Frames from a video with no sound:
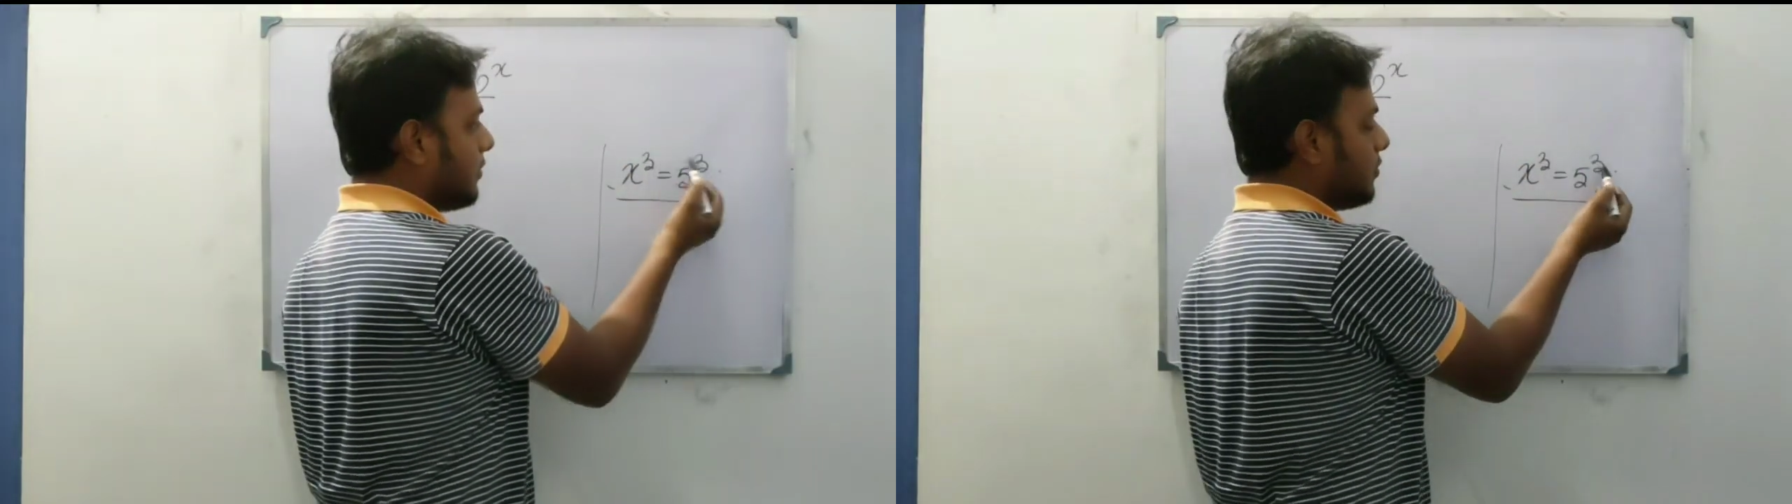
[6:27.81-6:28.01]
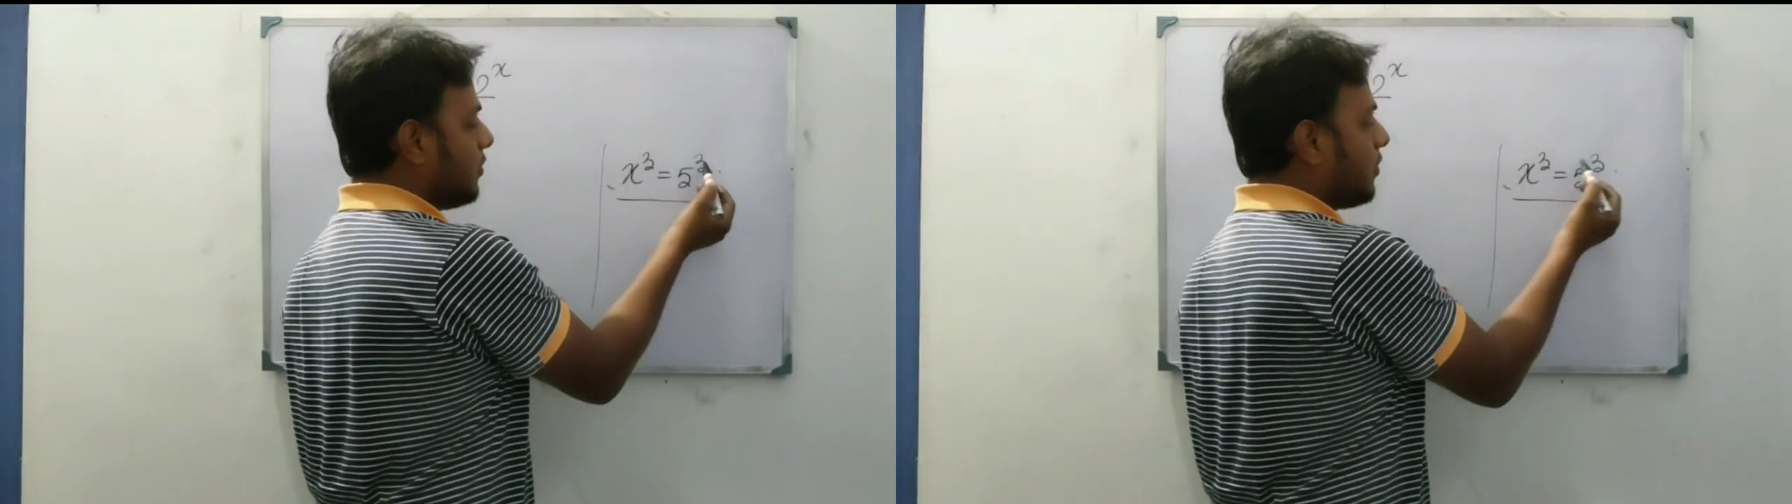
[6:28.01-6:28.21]

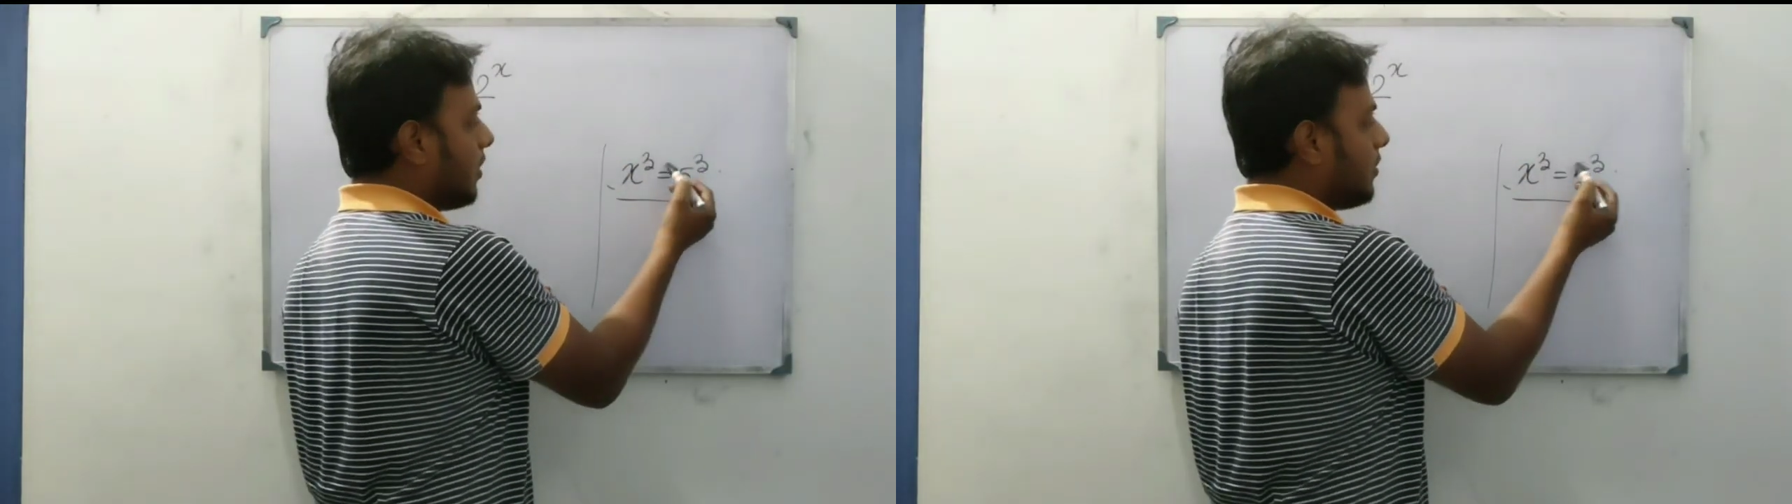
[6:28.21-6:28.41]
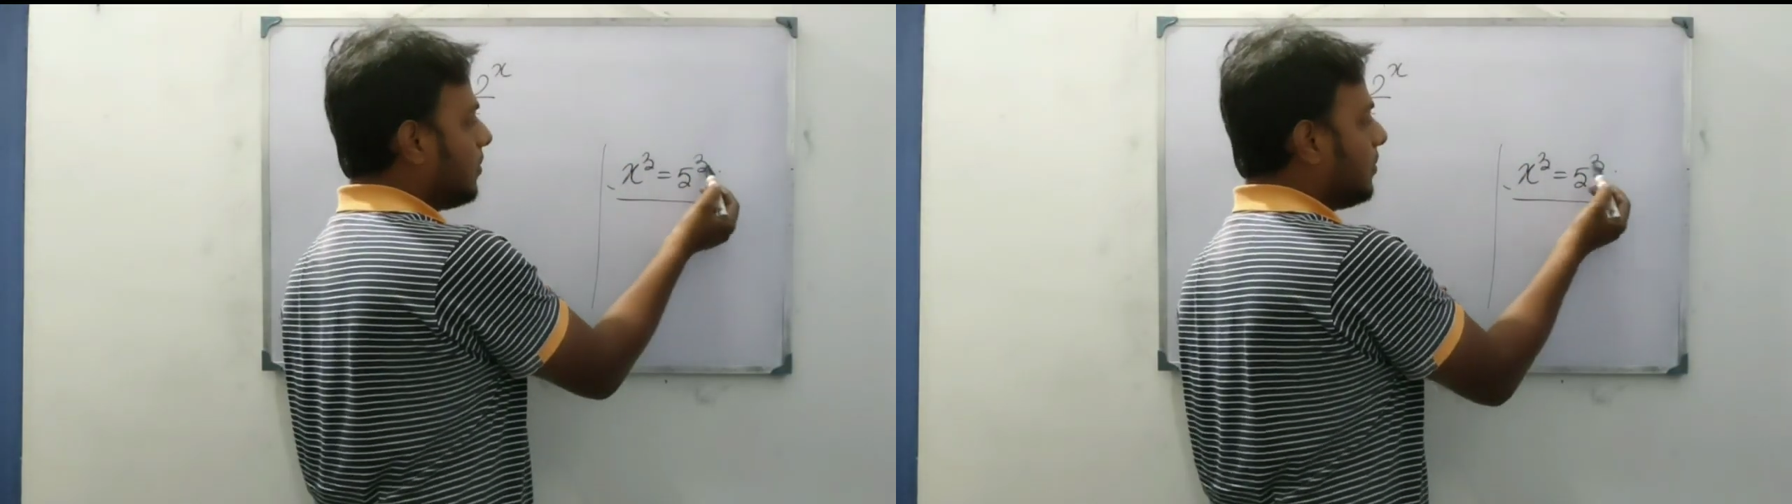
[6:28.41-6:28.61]
so we
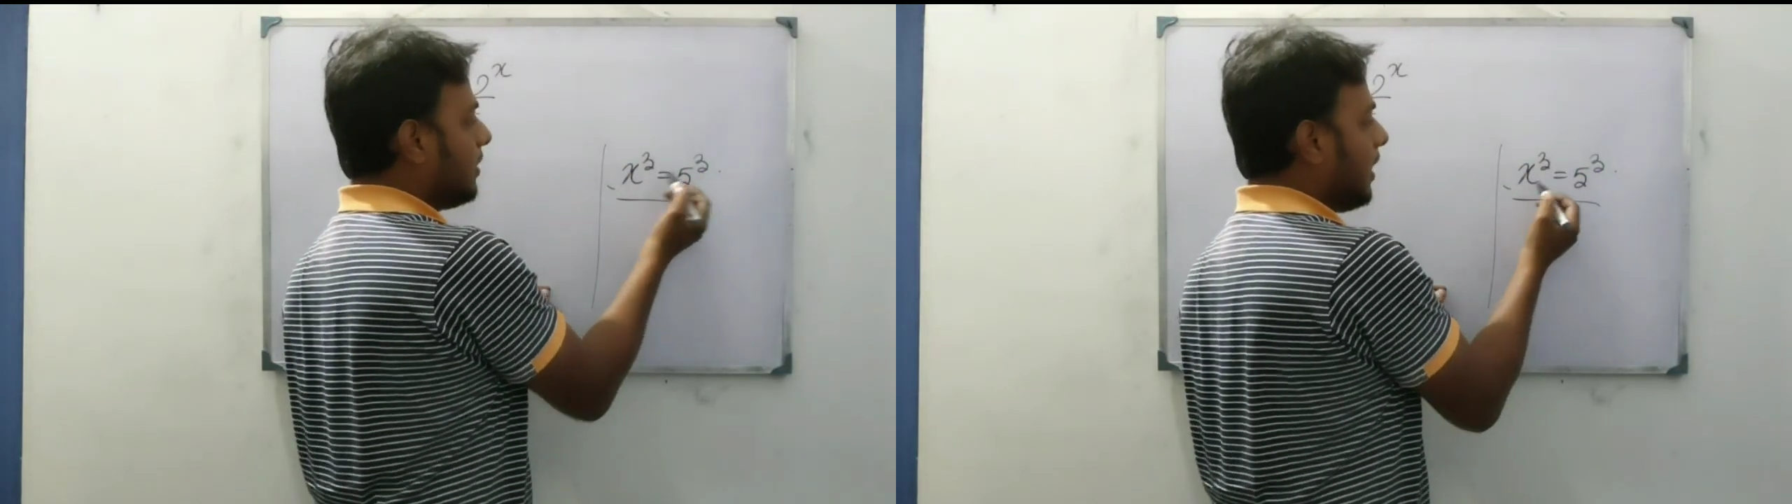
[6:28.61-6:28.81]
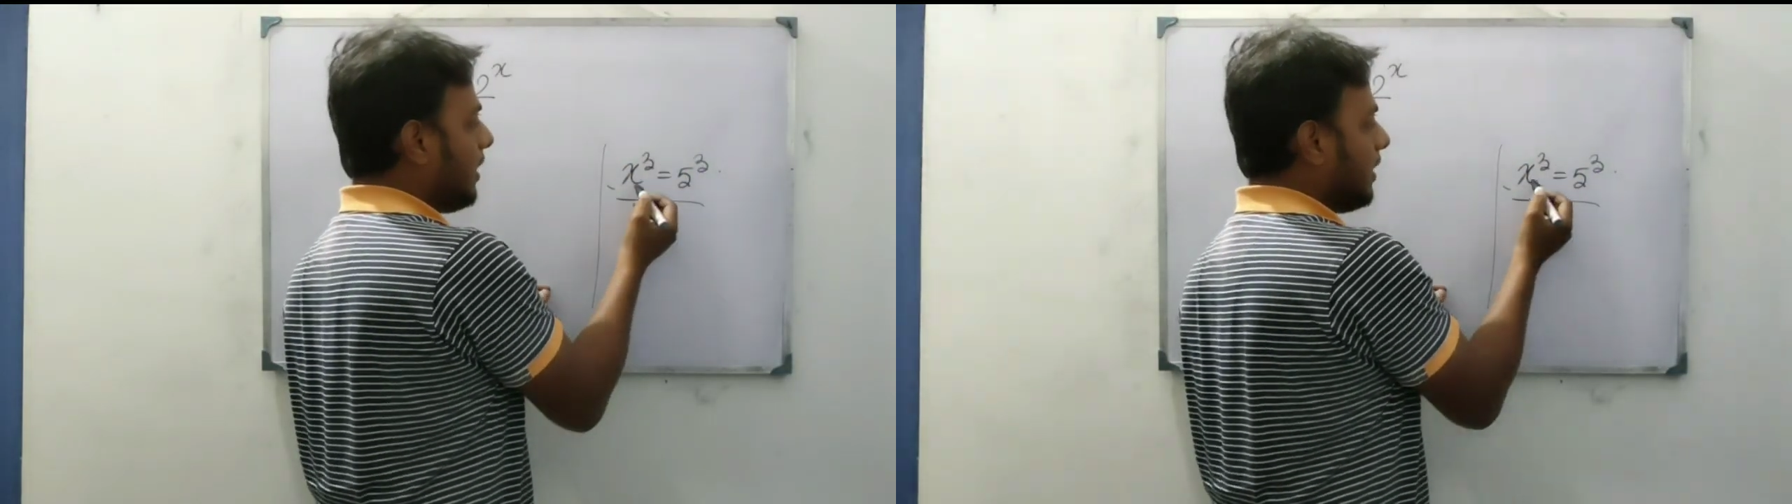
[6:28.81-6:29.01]
conclude
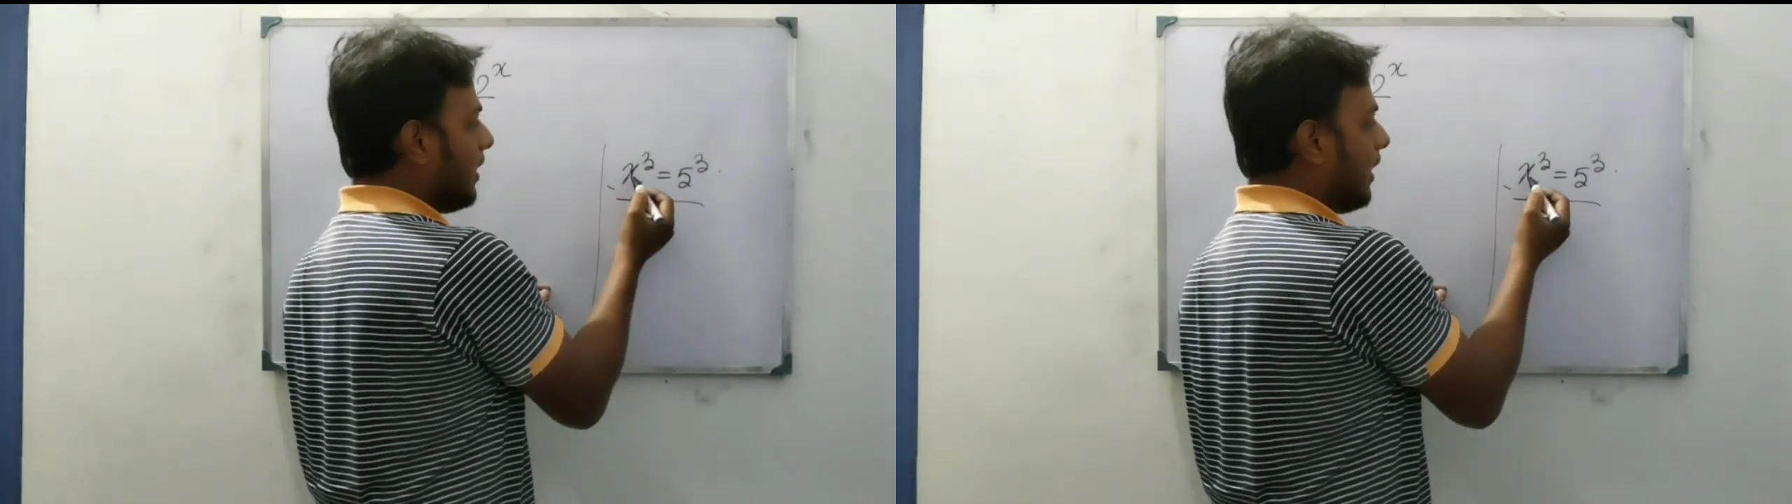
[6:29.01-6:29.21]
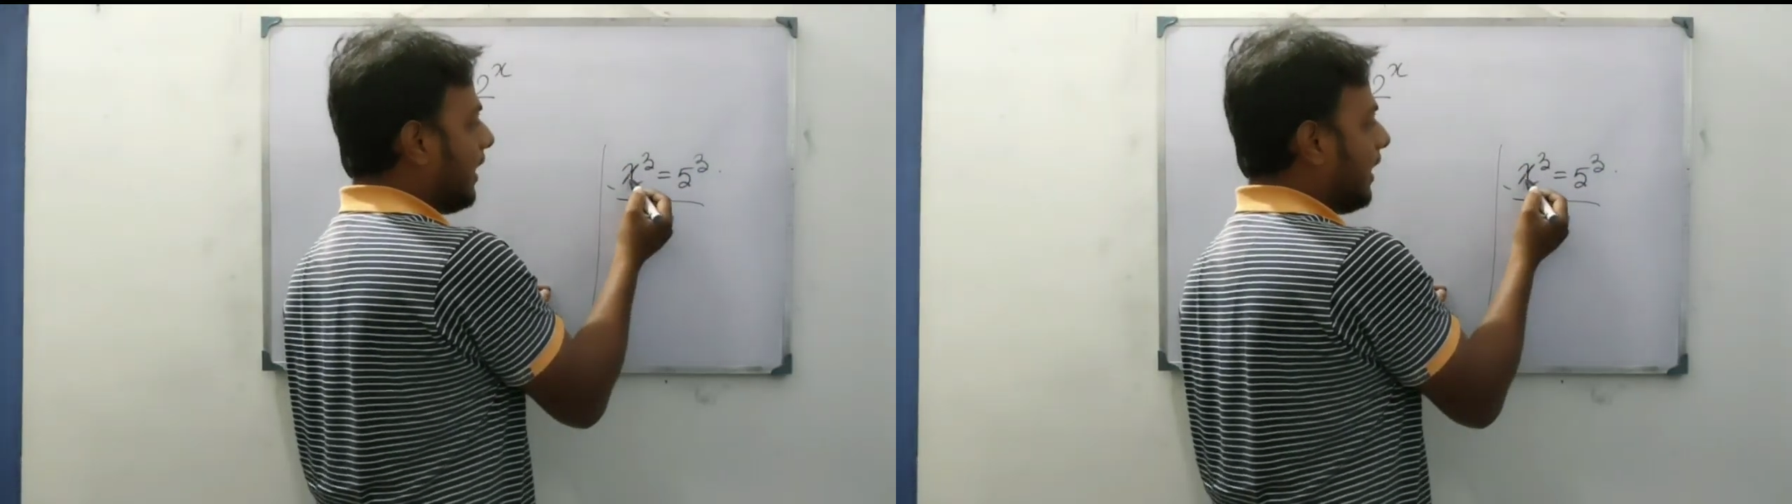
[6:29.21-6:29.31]
that